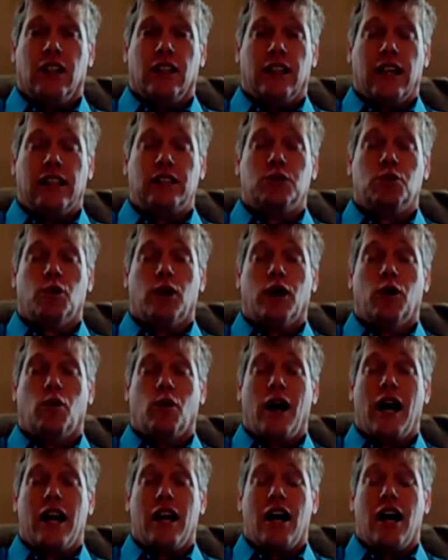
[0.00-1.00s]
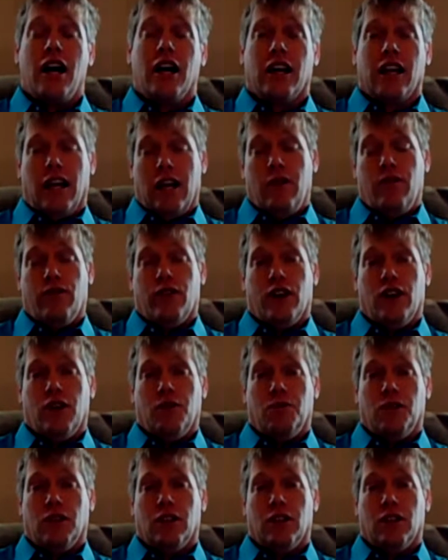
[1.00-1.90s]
That's where why not came from,